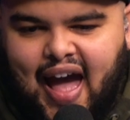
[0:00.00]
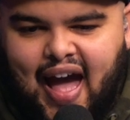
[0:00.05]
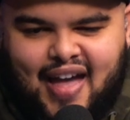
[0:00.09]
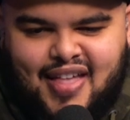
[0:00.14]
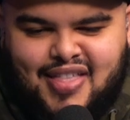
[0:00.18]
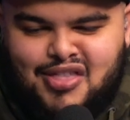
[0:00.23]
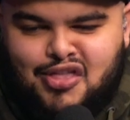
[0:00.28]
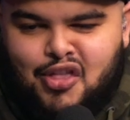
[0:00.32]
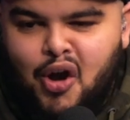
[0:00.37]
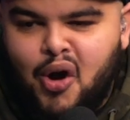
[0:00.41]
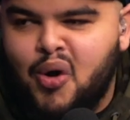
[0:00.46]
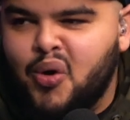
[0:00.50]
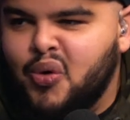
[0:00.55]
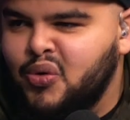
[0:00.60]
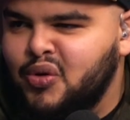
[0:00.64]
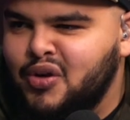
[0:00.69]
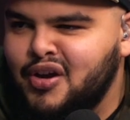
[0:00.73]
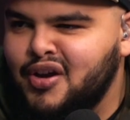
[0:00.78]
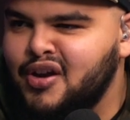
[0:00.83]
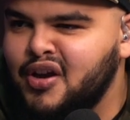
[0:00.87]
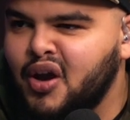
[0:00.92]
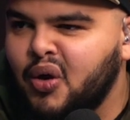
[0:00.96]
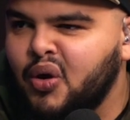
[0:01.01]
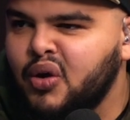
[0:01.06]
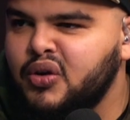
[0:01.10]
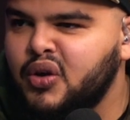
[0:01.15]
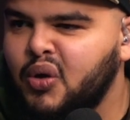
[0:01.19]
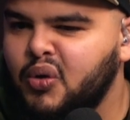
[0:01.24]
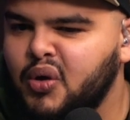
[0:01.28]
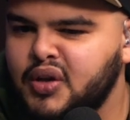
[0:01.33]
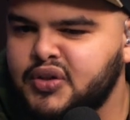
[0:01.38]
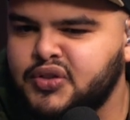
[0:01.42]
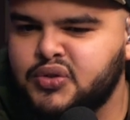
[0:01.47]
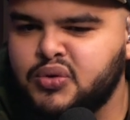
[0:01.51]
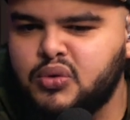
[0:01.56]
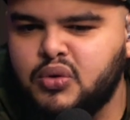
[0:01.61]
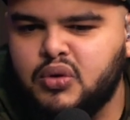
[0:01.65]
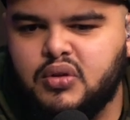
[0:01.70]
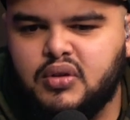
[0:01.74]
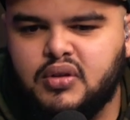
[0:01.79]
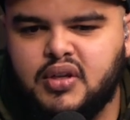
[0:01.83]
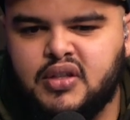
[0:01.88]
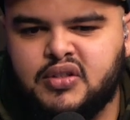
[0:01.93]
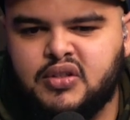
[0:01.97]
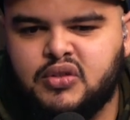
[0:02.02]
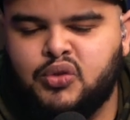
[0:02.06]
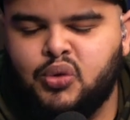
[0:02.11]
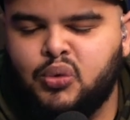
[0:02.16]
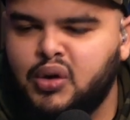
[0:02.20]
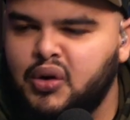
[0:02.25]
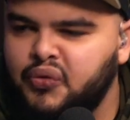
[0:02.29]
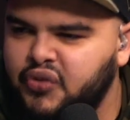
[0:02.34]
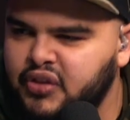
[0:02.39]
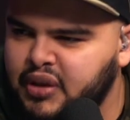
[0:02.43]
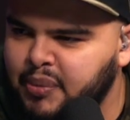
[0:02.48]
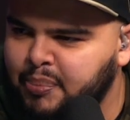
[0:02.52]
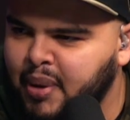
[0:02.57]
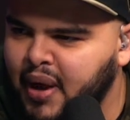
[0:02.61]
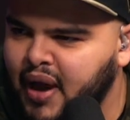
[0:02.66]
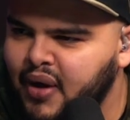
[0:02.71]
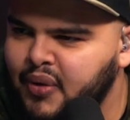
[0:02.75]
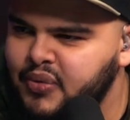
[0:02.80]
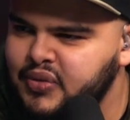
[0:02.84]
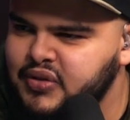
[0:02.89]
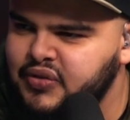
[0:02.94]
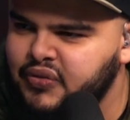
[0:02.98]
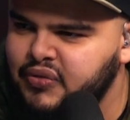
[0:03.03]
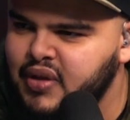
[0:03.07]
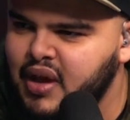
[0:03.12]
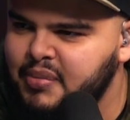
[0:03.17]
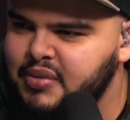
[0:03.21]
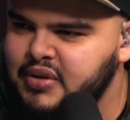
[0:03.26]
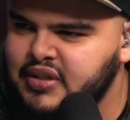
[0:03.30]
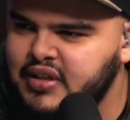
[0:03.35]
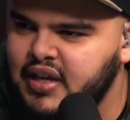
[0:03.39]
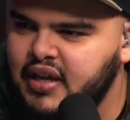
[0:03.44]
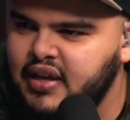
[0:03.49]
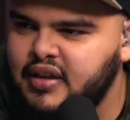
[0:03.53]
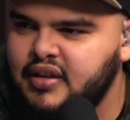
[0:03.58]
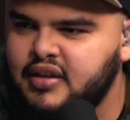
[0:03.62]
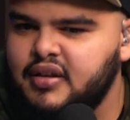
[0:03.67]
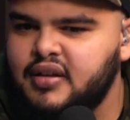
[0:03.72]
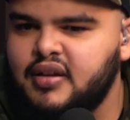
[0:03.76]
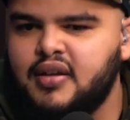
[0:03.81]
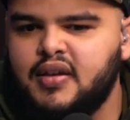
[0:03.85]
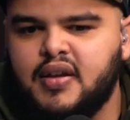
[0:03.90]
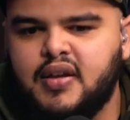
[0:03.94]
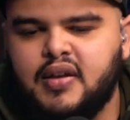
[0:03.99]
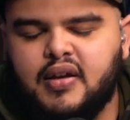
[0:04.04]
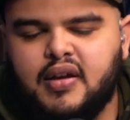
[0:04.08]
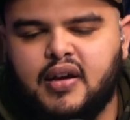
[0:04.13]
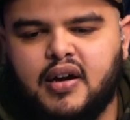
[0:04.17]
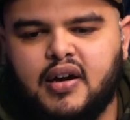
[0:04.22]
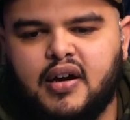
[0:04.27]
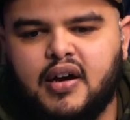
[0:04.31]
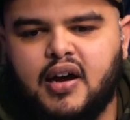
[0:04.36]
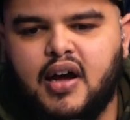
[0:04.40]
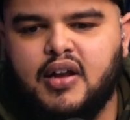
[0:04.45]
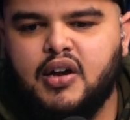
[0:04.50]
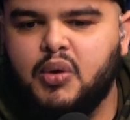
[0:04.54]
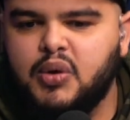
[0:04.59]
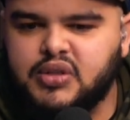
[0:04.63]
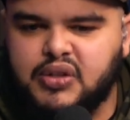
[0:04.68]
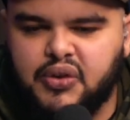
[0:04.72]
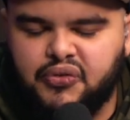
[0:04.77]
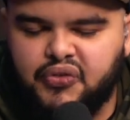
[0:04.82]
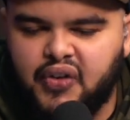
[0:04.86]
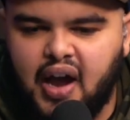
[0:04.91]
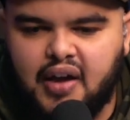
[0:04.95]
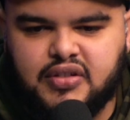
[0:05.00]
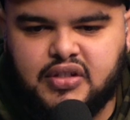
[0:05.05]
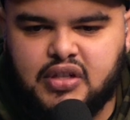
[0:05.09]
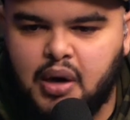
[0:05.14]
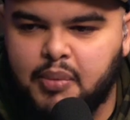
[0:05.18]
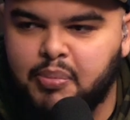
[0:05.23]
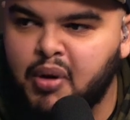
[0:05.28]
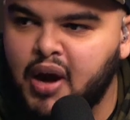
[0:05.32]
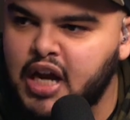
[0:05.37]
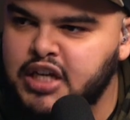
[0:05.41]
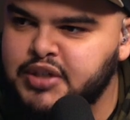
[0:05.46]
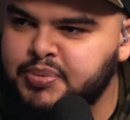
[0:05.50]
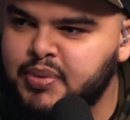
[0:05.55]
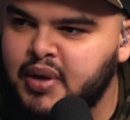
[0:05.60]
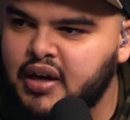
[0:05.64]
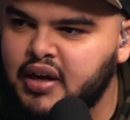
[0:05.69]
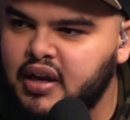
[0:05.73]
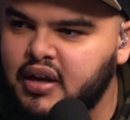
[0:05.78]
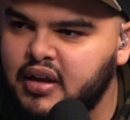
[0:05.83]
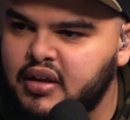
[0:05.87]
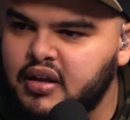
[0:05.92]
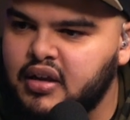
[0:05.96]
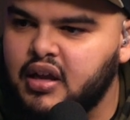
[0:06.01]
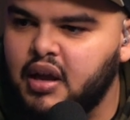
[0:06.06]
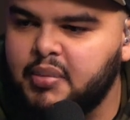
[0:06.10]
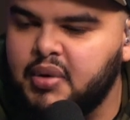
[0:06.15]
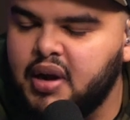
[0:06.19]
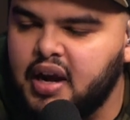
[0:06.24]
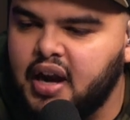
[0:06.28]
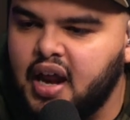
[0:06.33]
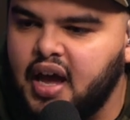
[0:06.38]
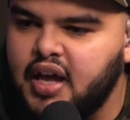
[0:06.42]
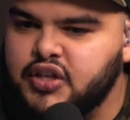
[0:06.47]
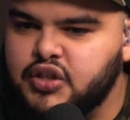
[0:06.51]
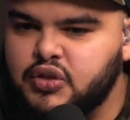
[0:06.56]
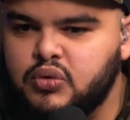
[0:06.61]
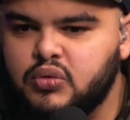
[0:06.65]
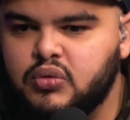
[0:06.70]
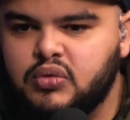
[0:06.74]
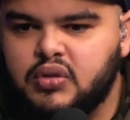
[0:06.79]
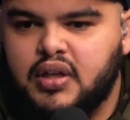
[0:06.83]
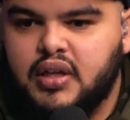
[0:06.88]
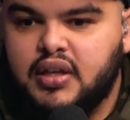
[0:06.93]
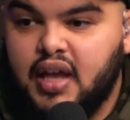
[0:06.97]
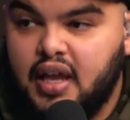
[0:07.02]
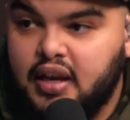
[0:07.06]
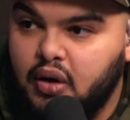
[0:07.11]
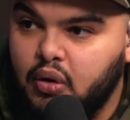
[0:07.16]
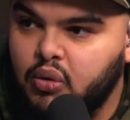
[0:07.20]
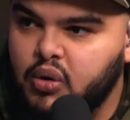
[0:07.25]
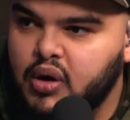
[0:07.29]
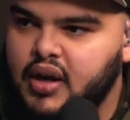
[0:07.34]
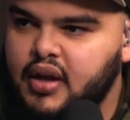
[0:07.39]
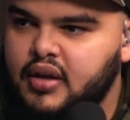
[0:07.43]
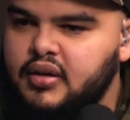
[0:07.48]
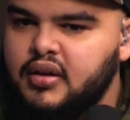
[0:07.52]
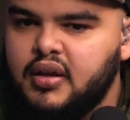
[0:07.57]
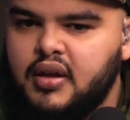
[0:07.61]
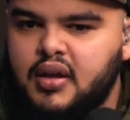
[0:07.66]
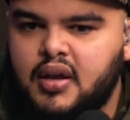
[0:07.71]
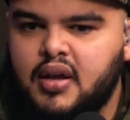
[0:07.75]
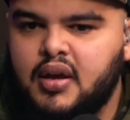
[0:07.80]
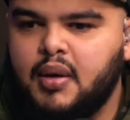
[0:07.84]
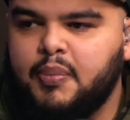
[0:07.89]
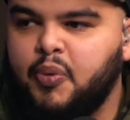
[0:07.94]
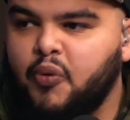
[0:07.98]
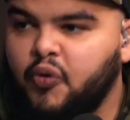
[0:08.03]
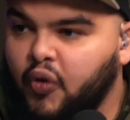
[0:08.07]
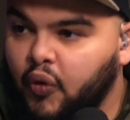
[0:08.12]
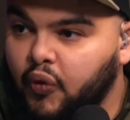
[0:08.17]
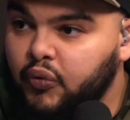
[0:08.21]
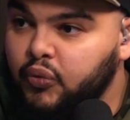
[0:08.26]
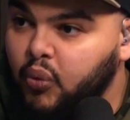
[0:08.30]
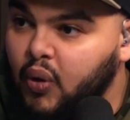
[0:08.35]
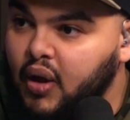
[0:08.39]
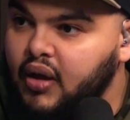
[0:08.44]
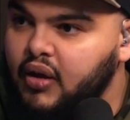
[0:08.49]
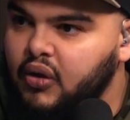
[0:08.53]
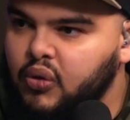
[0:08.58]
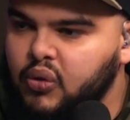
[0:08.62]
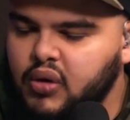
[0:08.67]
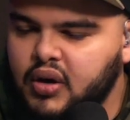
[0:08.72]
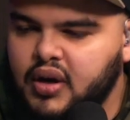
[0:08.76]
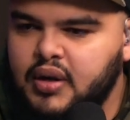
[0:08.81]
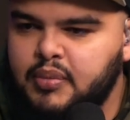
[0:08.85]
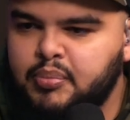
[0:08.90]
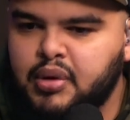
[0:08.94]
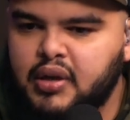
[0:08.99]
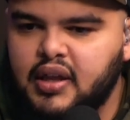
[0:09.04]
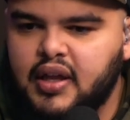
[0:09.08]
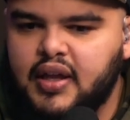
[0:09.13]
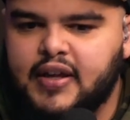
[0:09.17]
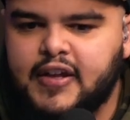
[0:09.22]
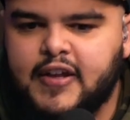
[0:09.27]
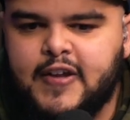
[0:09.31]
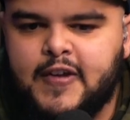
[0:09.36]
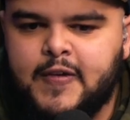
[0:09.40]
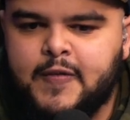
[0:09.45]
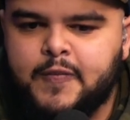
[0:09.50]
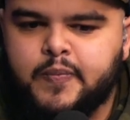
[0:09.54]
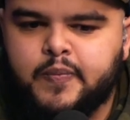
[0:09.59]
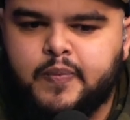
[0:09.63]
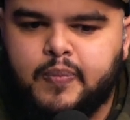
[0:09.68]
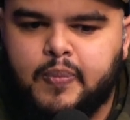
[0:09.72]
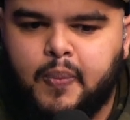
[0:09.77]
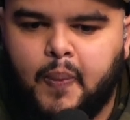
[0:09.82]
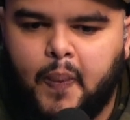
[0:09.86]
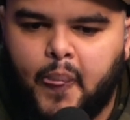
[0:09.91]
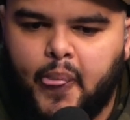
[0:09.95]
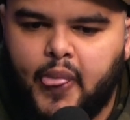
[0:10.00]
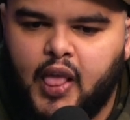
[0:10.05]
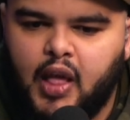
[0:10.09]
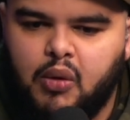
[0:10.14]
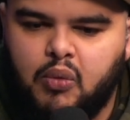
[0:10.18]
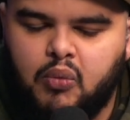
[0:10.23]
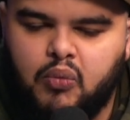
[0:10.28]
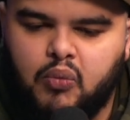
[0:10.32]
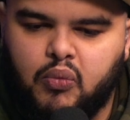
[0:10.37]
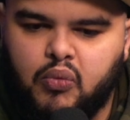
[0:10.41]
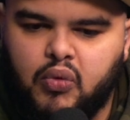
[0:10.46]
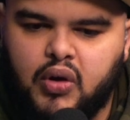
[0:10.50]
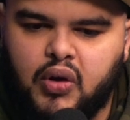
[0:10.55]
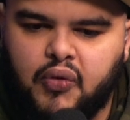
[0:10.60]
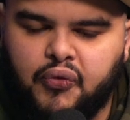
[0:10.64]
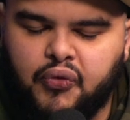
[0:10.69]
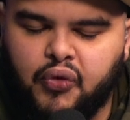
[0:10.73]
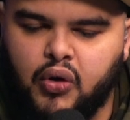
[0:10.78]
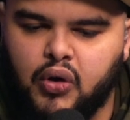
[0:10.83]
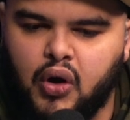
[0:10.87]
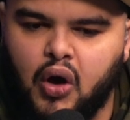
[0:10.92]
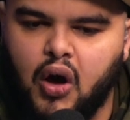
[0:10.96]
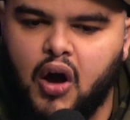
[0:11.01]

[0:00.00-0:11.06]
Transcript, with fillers: I, no, no, Noah Sewell, two hundred fifty pounds, if I'm not mistaken. Uh, I know he's a five-star prospect coming out of high school at, at Oregon. Performed well at Oregon, but like for an